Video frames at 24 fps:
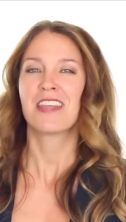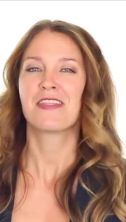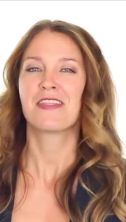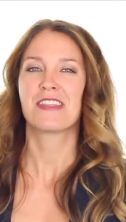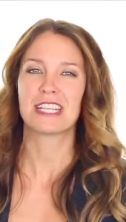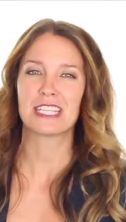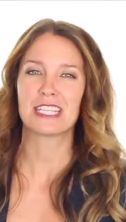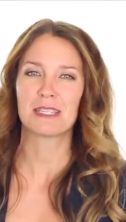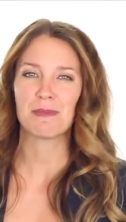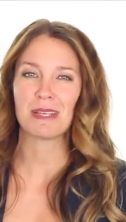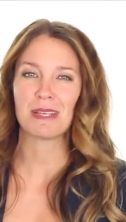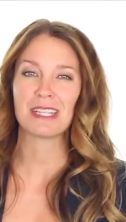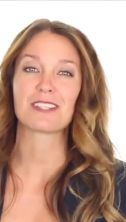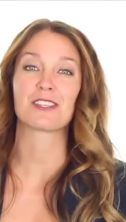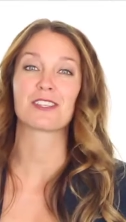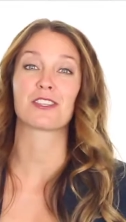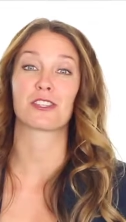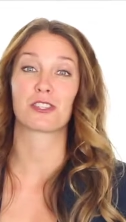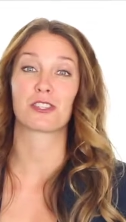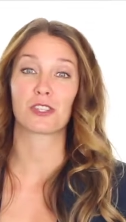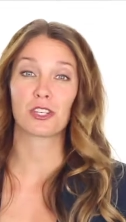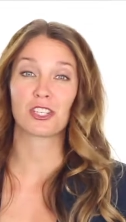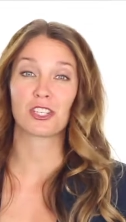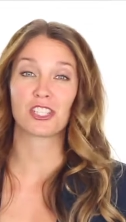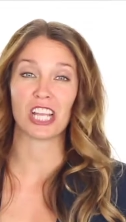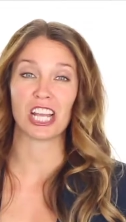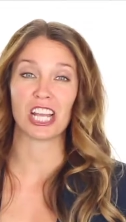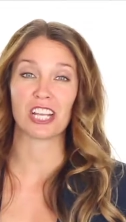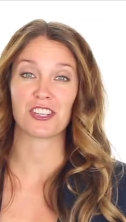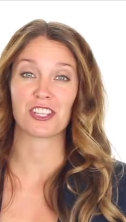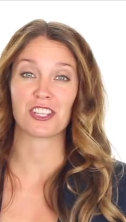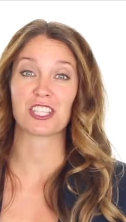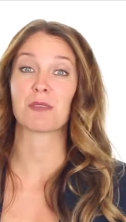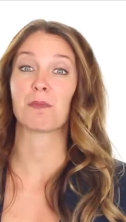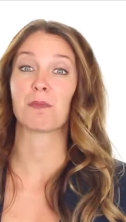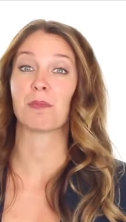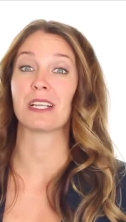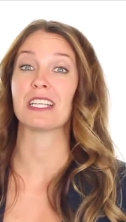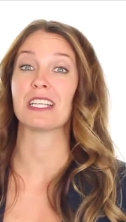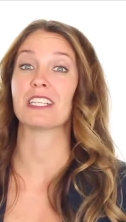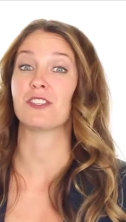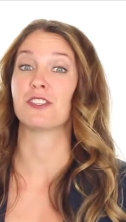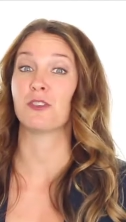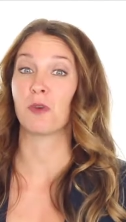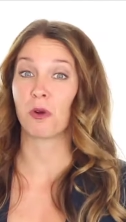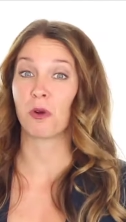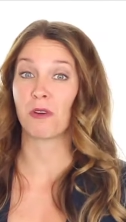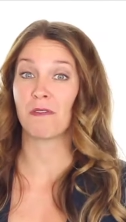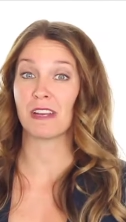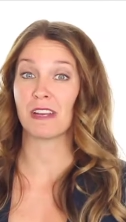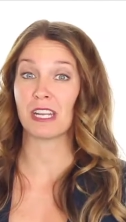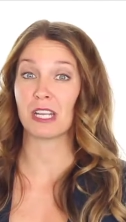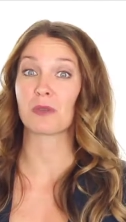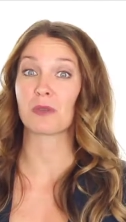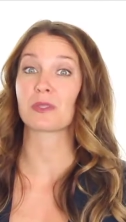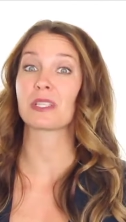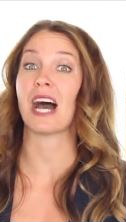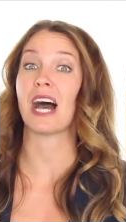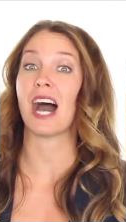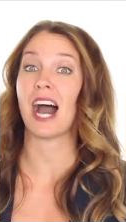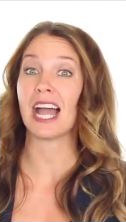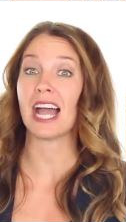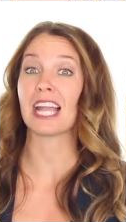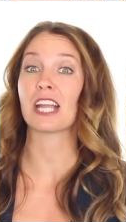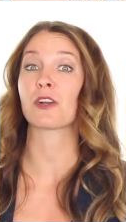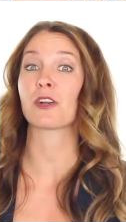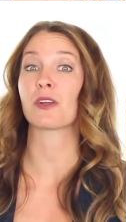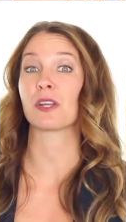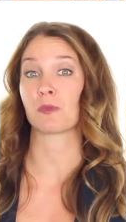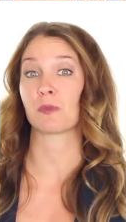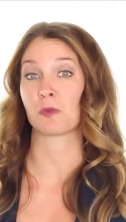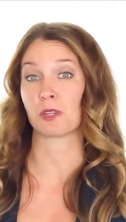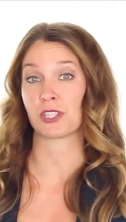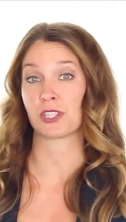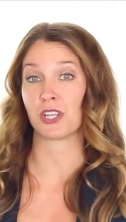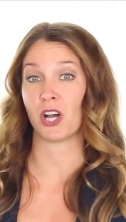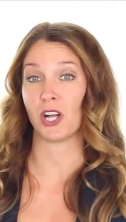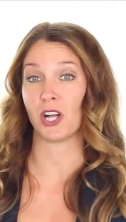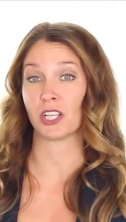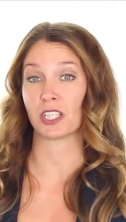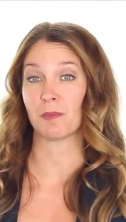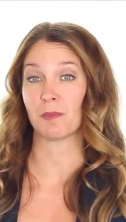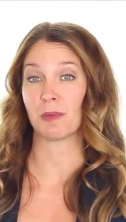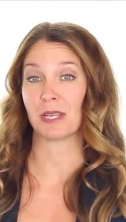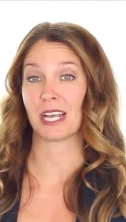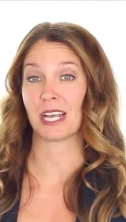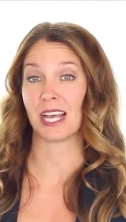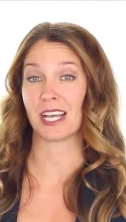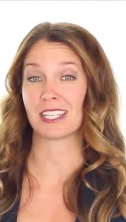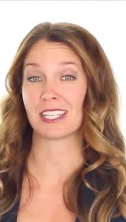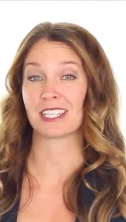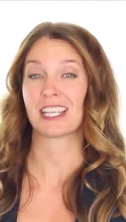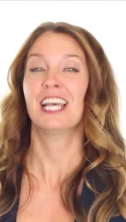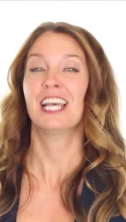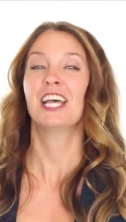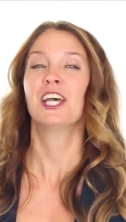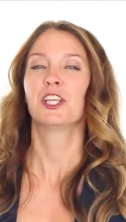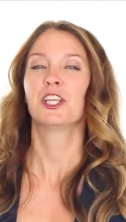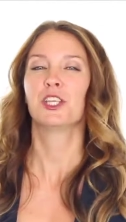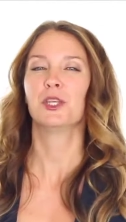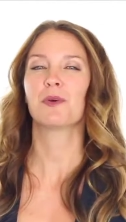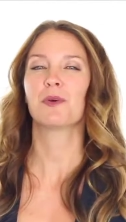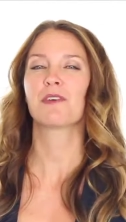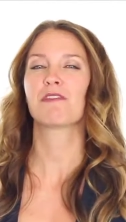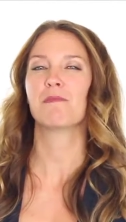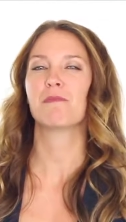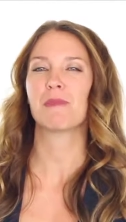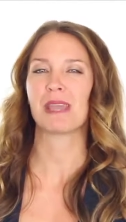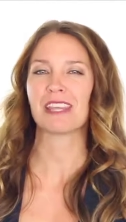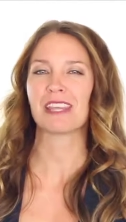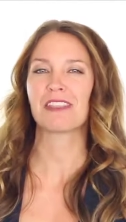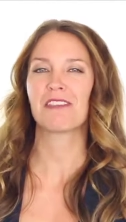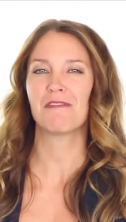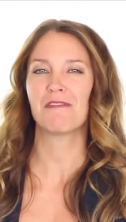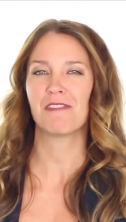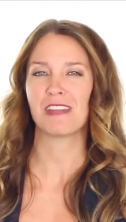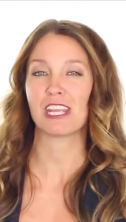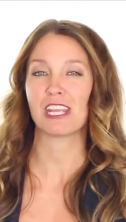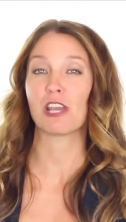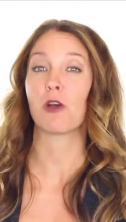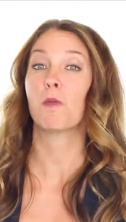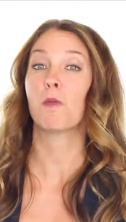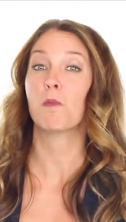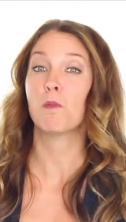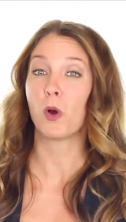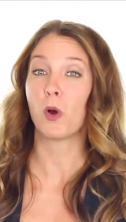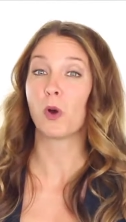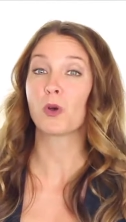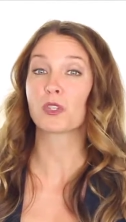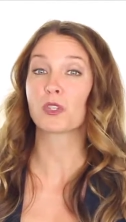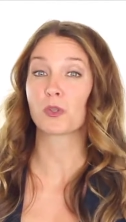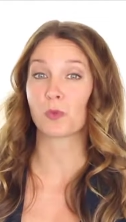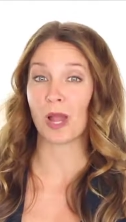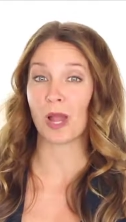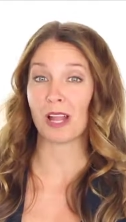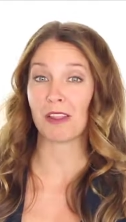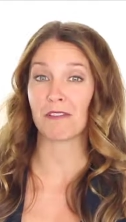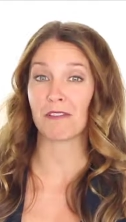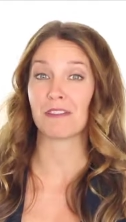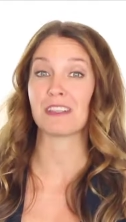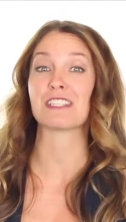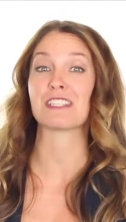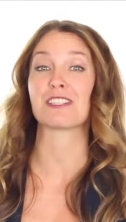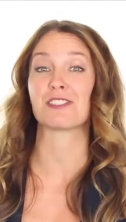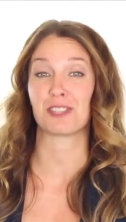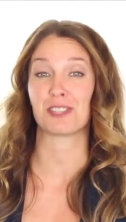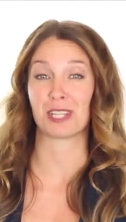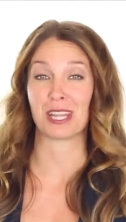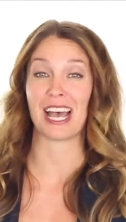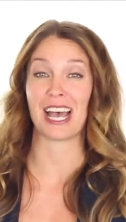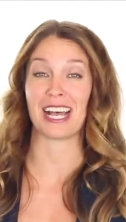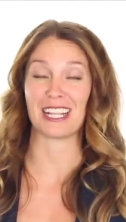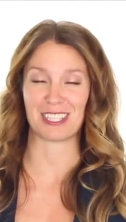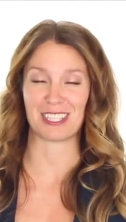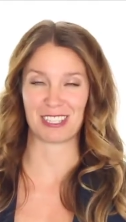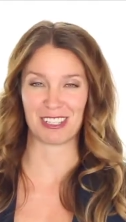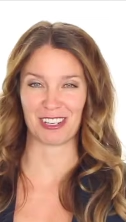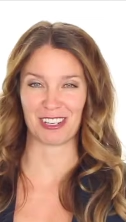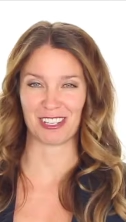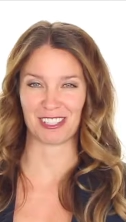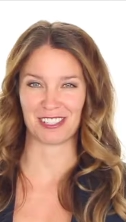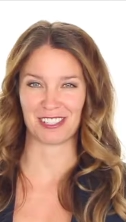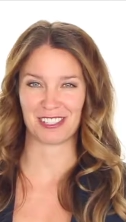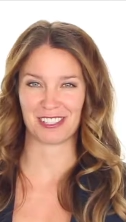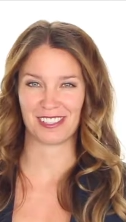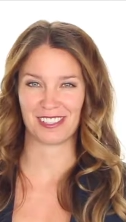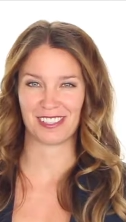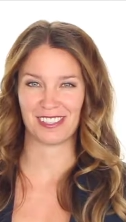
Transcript: This means the search engines place your videos higher in results because you have made the video most relevant to that search.